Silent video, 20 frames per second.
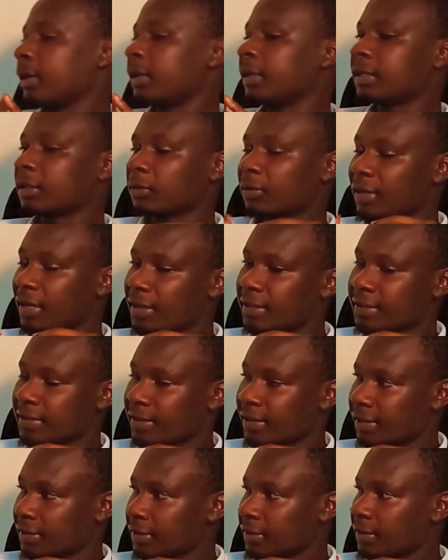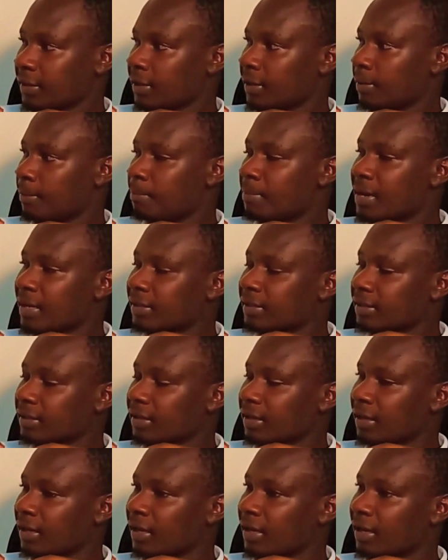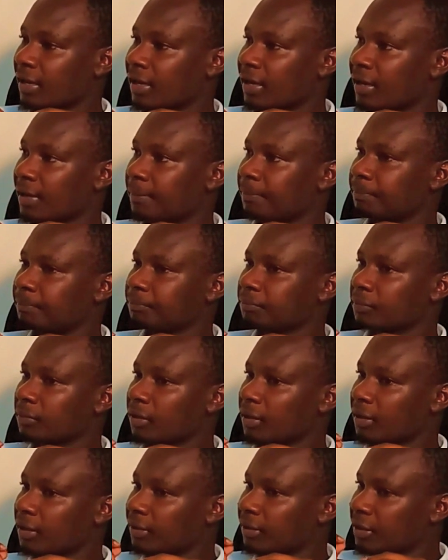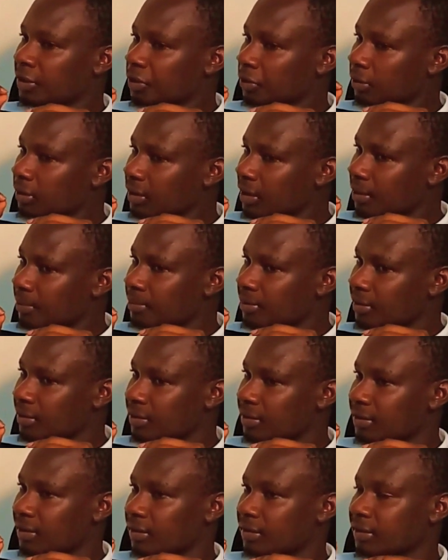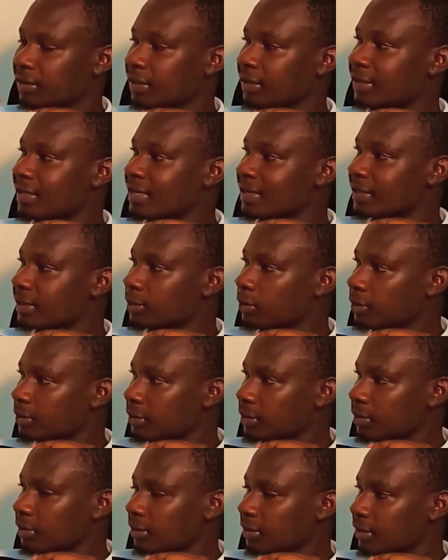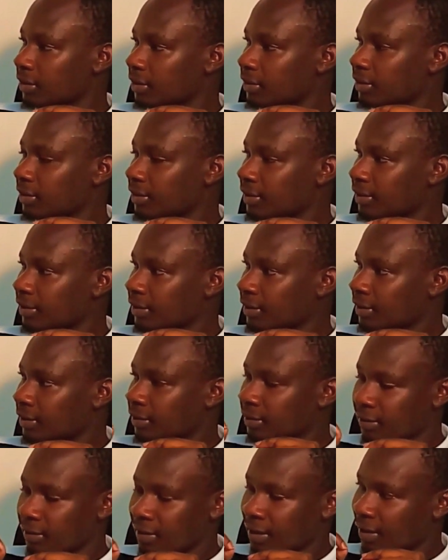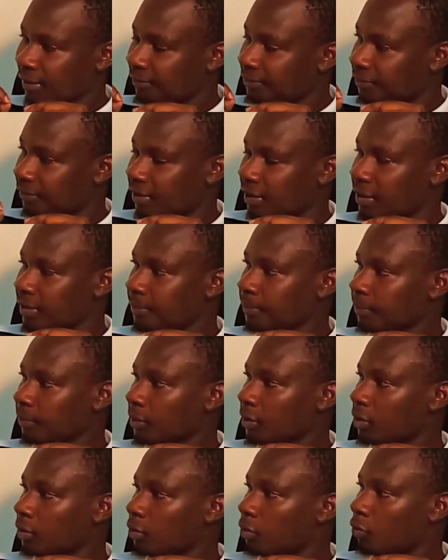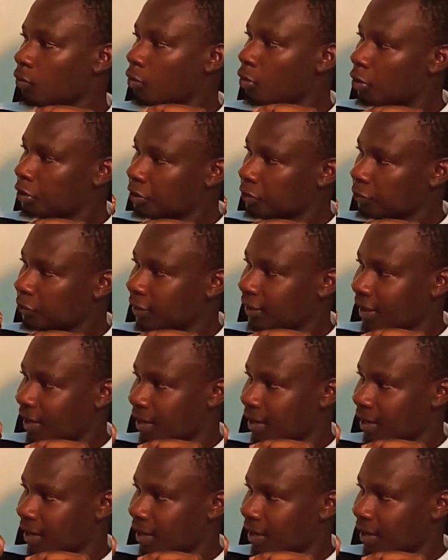It outlines that. But the shortcoming is that it does not clarify what will